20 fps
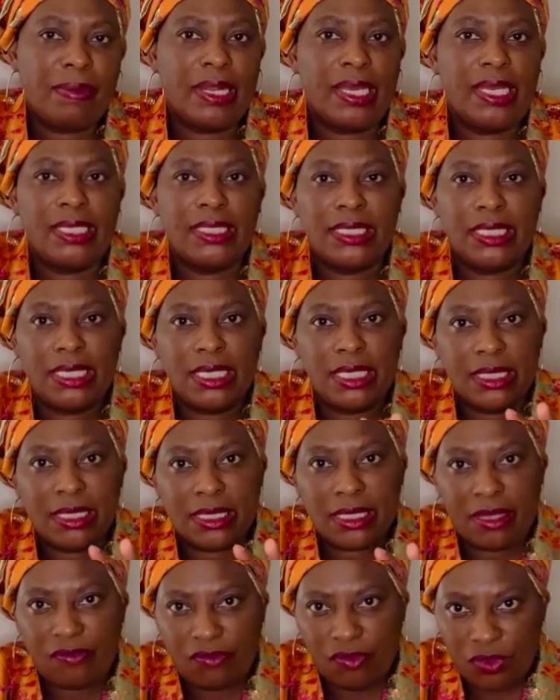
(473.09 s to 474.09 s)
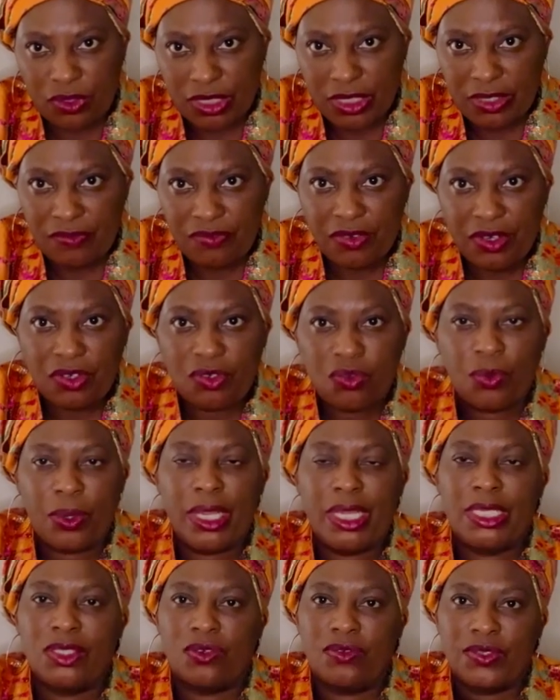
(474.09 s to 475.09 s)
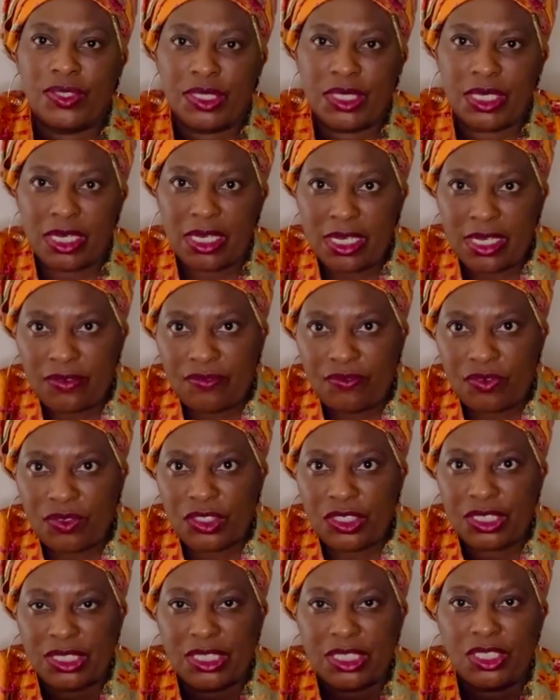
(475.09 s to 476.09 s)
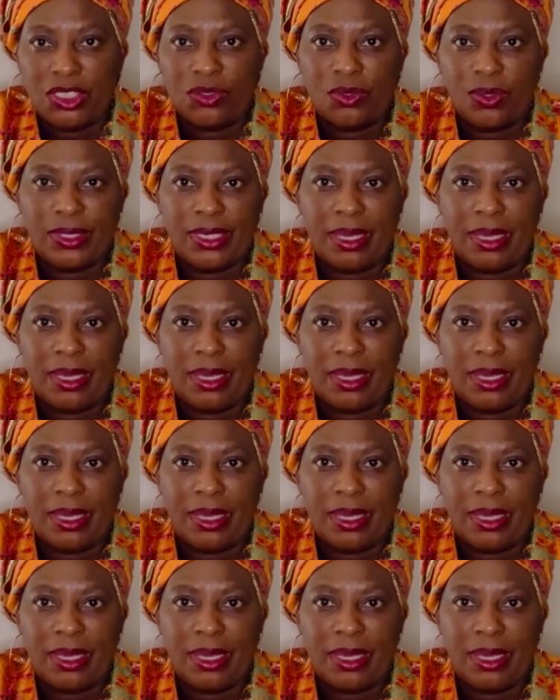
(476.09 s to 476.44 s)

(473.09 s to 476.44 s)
places have got different ways of screening for gestational